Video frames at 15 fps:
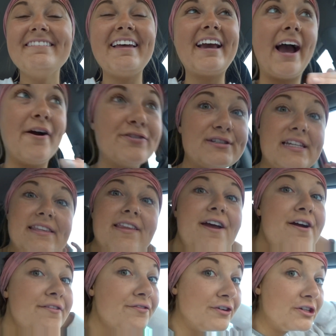Like, I was in
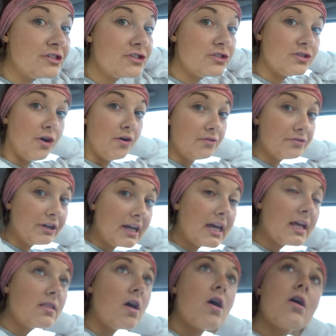there for so
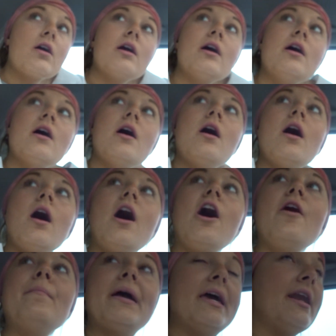freaking long,
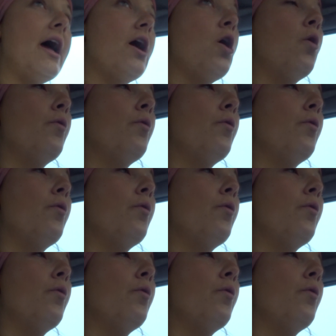um, and I